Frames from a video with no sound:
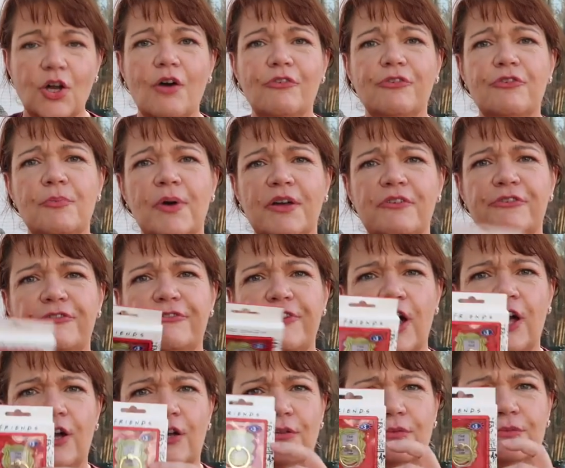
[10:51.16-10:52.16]
got for my
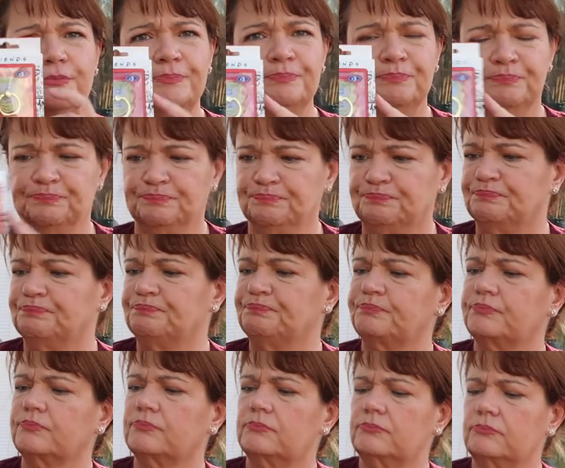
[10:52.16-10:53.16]
phone,
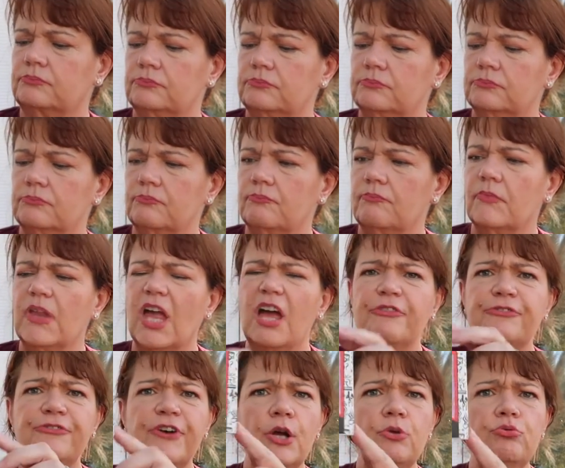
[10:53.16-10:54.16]
a
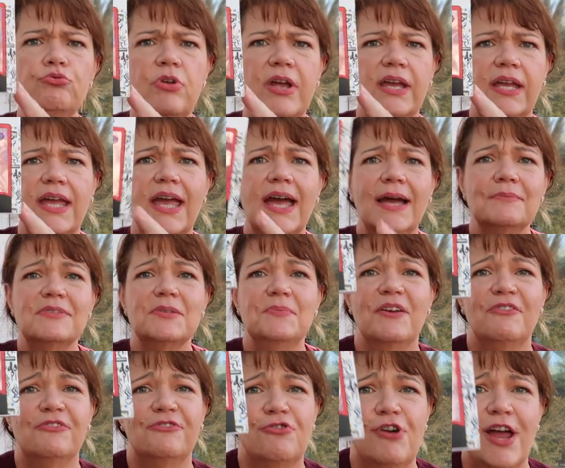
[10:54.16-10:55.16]
phone ring. It happens to be
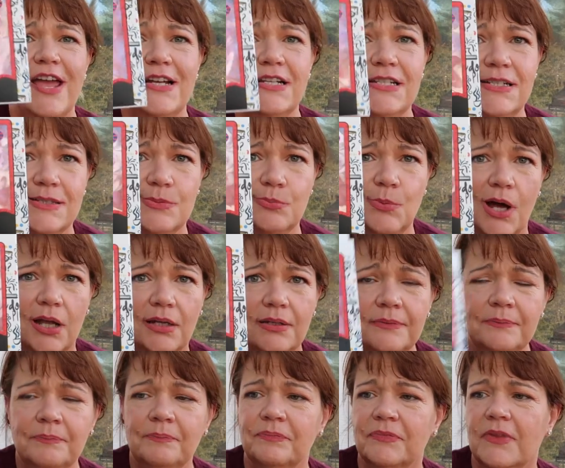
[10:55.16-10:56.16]
a friend's
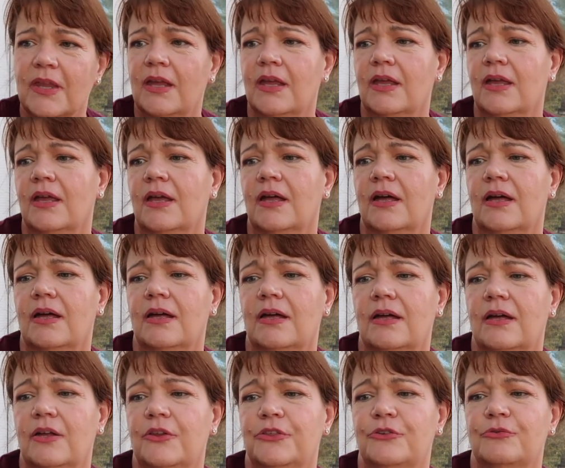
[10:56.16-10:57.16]
one,
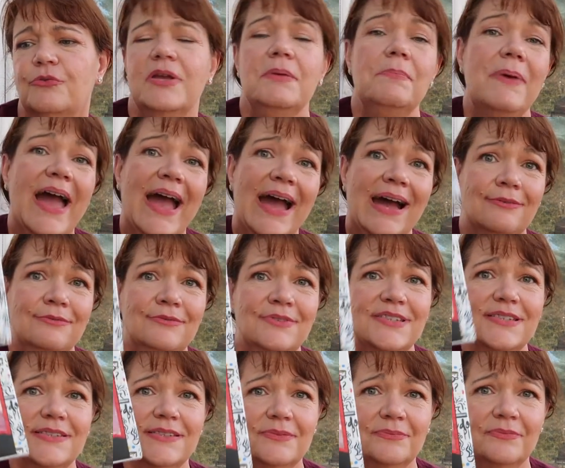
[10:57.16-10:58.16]
uh, three
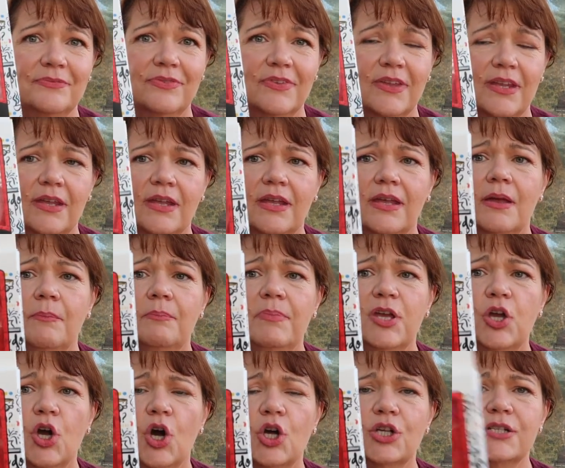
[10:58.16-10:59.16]
pounds.
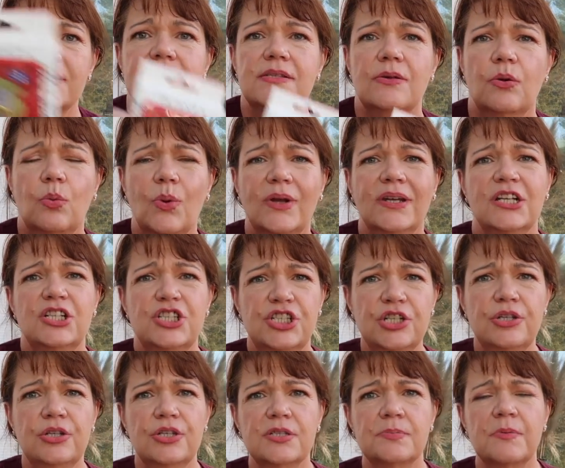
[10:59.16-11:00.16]
Because when I do
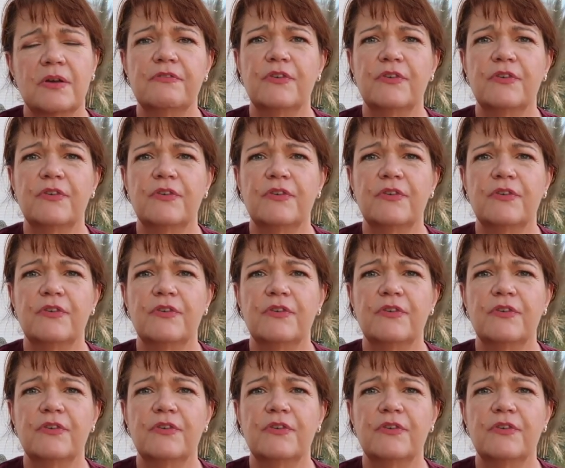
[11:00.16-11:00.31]
use my